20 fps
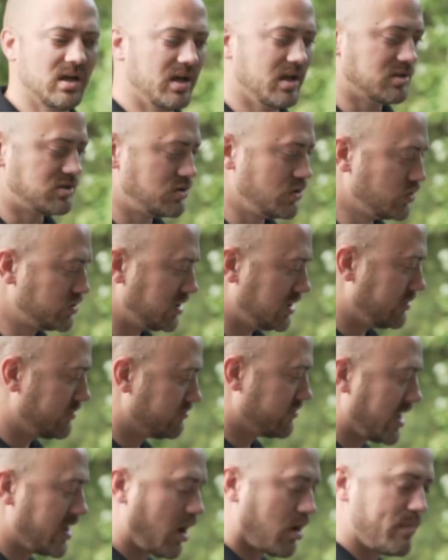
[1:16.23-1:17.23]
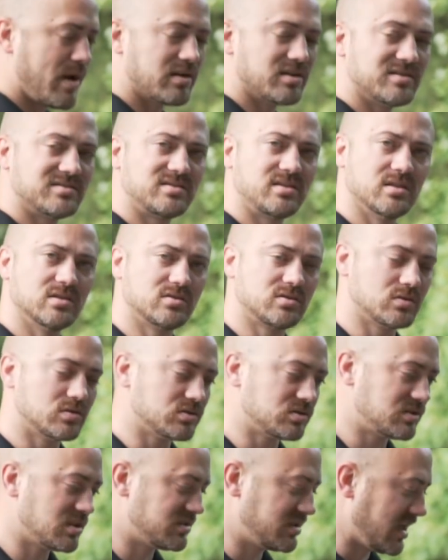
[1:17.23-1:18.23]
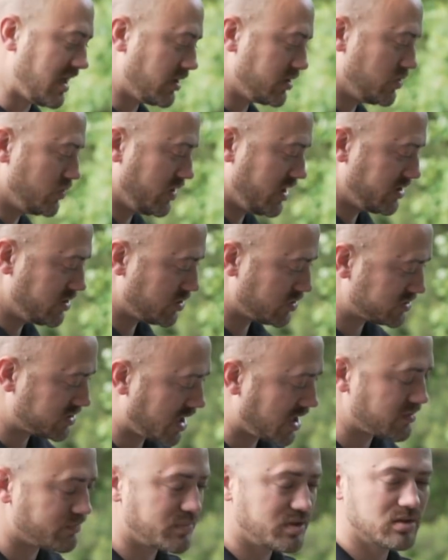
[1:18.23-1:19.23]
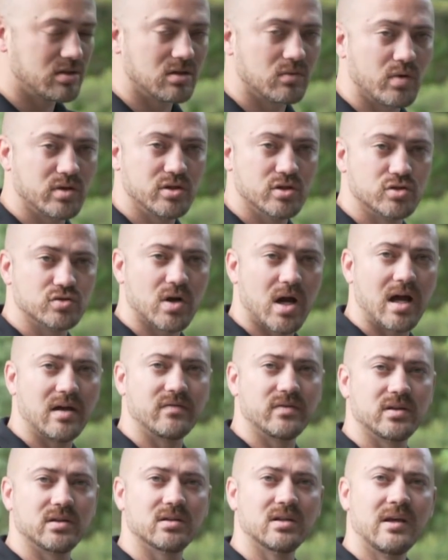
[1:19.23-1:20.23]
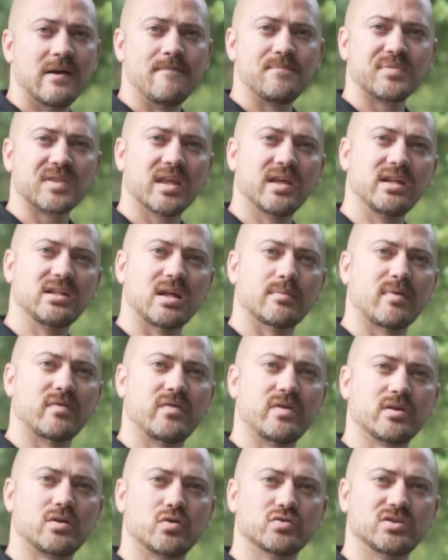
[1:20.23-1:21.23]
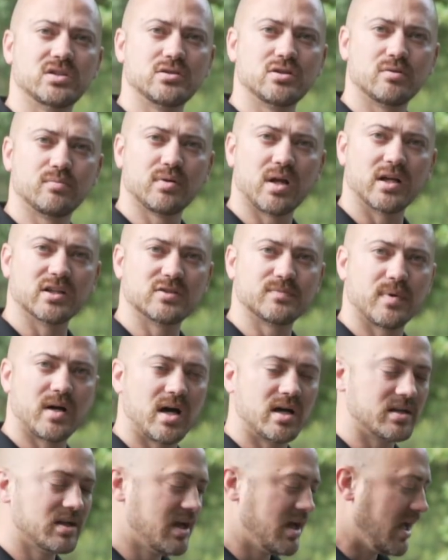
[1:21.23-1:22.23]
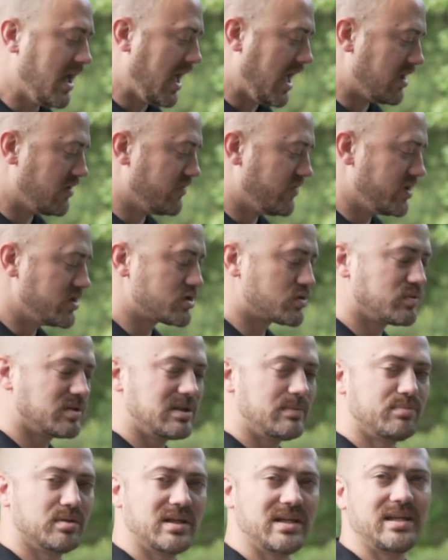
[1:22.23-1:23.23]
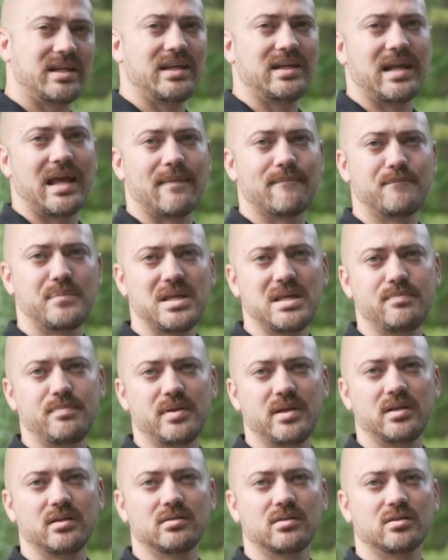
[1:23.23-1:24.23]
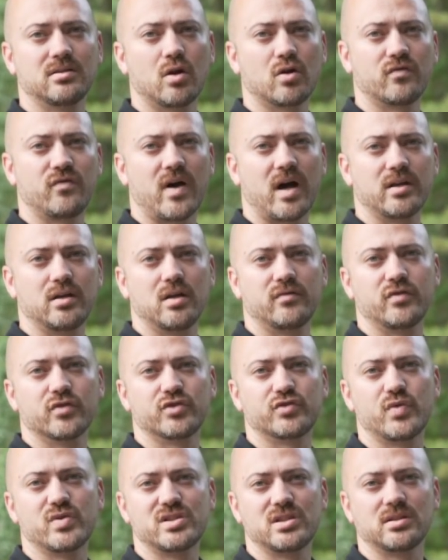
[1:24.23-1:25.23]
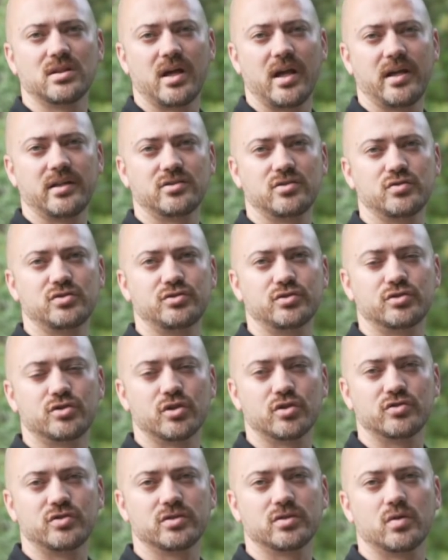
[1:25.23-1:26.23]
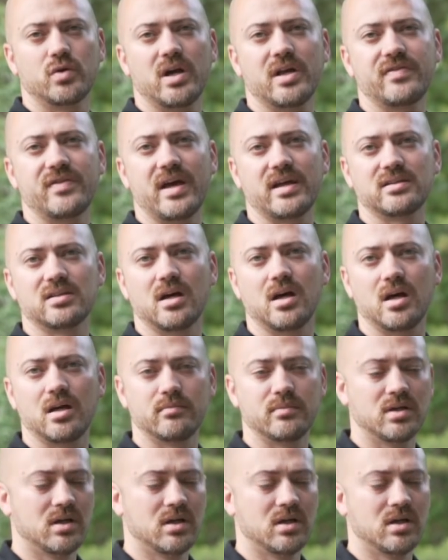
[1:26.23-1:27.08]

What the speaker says: It's using radar mounted sensors to tell you in your side mirror while you're driving anytime a vehicle is in your blind spot, and visually blinking and beeping to notify you if you're switching lanes using your turn signal at that time.